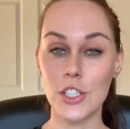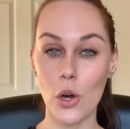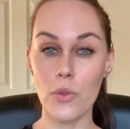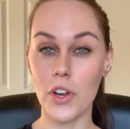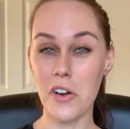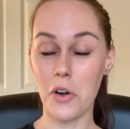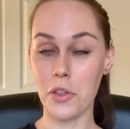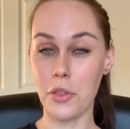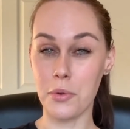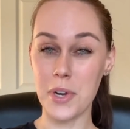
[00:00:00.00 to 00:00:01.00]
So there are
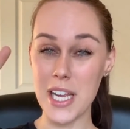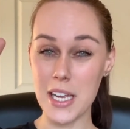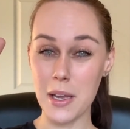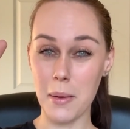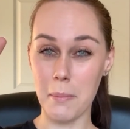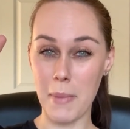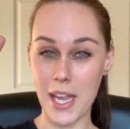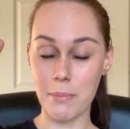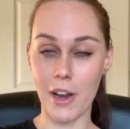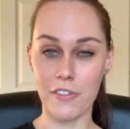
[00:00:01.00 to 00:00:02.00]
three
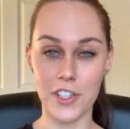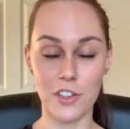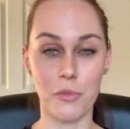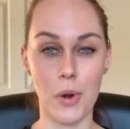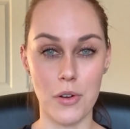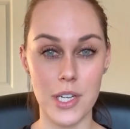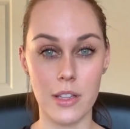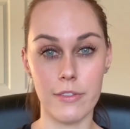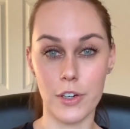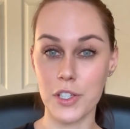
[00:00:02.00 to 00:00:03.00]
main benefits of
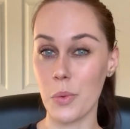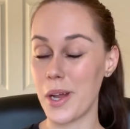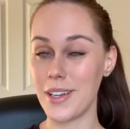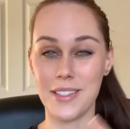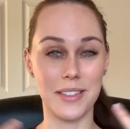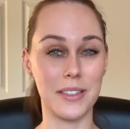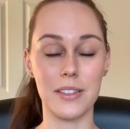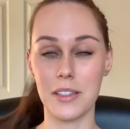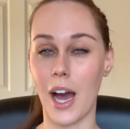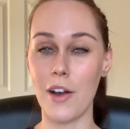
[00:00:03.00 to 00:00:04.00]
protein. The first one is
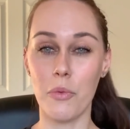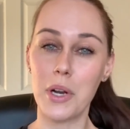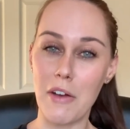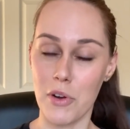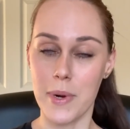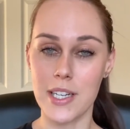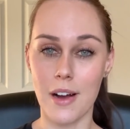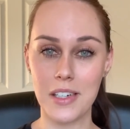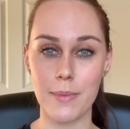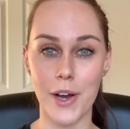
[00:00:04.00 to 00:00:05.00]
kind of what everybody
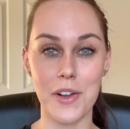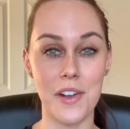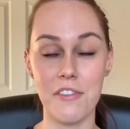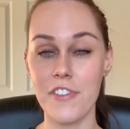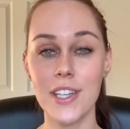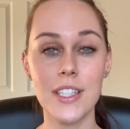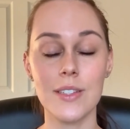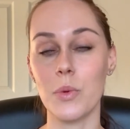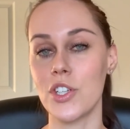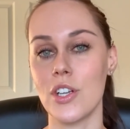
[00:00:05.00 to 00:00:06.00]
talks about in
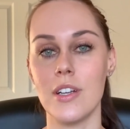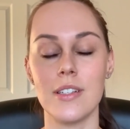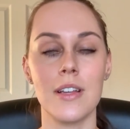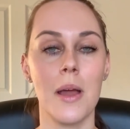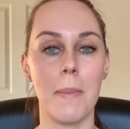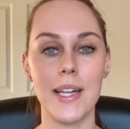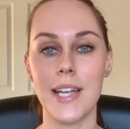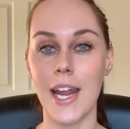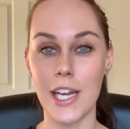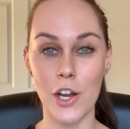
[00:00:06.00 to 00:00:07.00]
fitness, which is
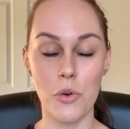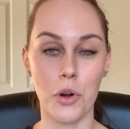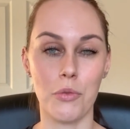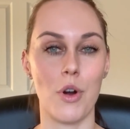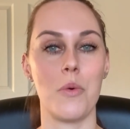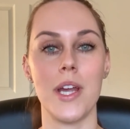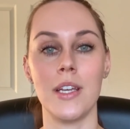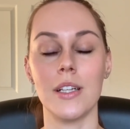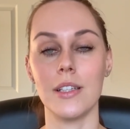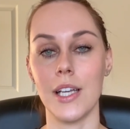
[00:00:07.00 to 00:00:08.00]
maintaining or
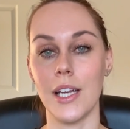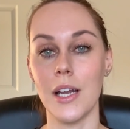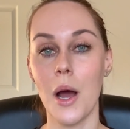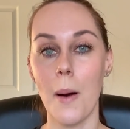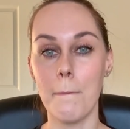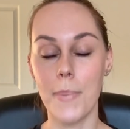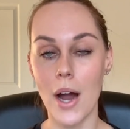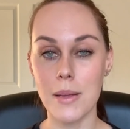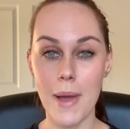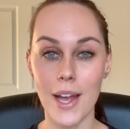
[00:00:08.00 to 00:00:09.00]
growing lean
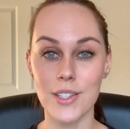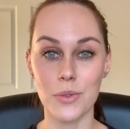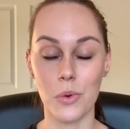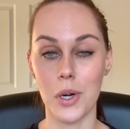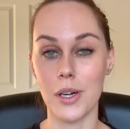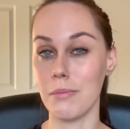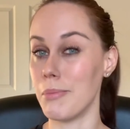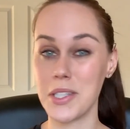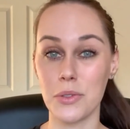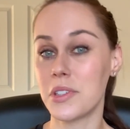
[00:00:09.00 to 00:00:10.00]
body mass or
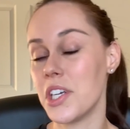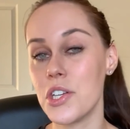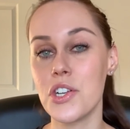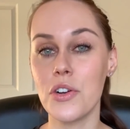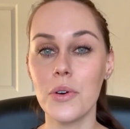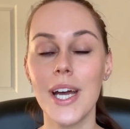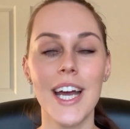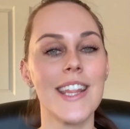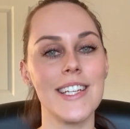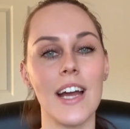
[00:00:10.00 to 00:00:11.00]
muscle tissue.
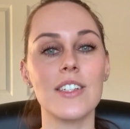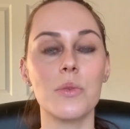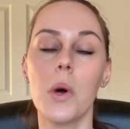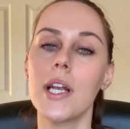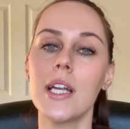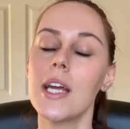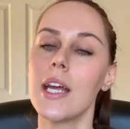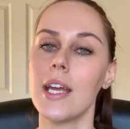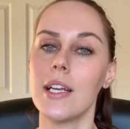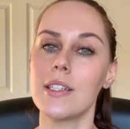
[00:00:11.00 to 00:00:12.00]
The next one
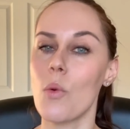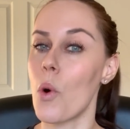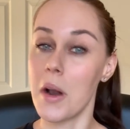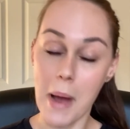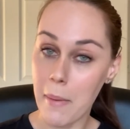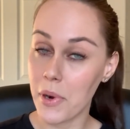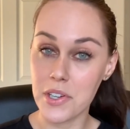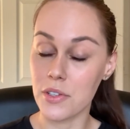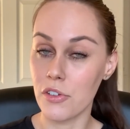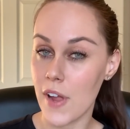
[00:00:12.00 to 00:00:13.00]
is one of my
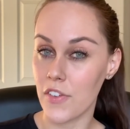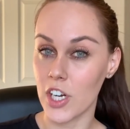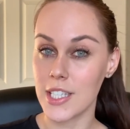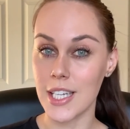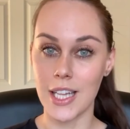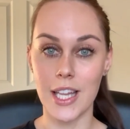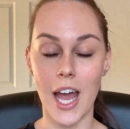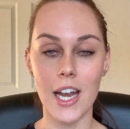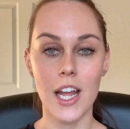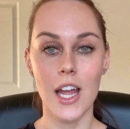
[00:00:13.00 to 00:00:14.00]
personal favorites, and
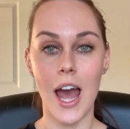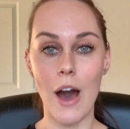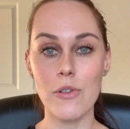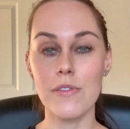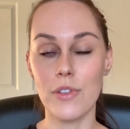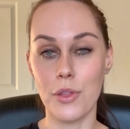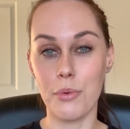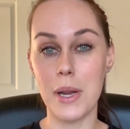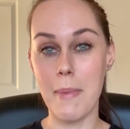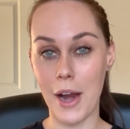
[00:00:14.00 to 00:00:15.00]
that out of the
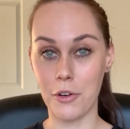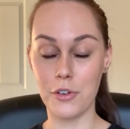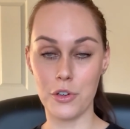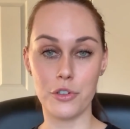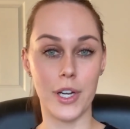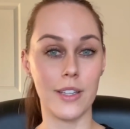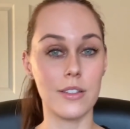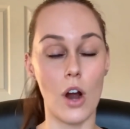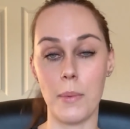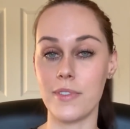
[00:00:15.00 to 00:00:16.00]
three
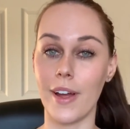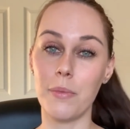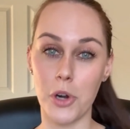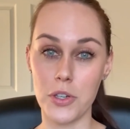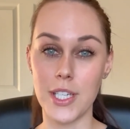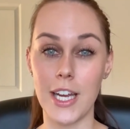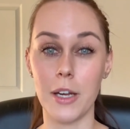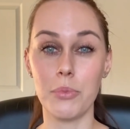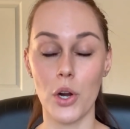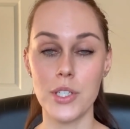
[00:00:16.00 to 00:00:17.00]
macronutrients, carbs, fat, and
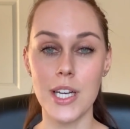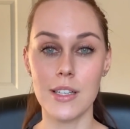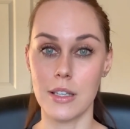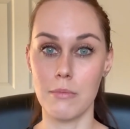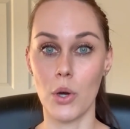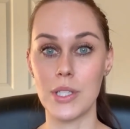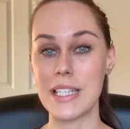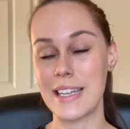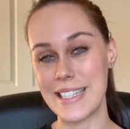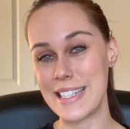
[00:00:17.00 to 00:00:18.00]
protein, protein is the
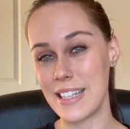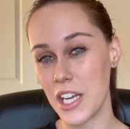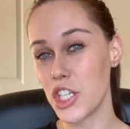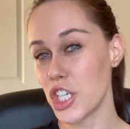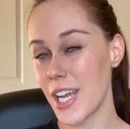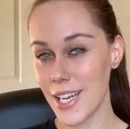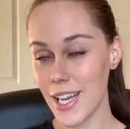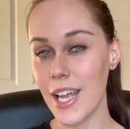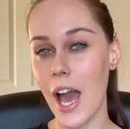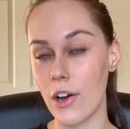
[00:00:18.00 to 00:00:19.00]
most
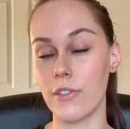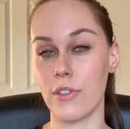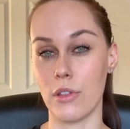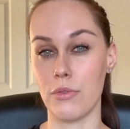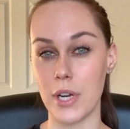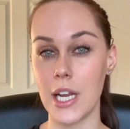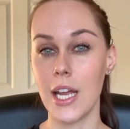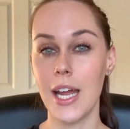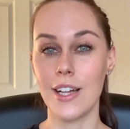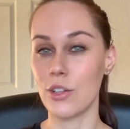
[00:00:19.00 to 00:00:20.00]
satiating out of the
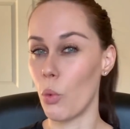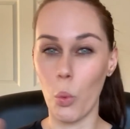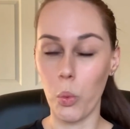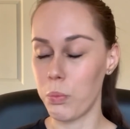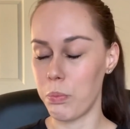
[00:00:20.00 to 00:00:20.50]
three. So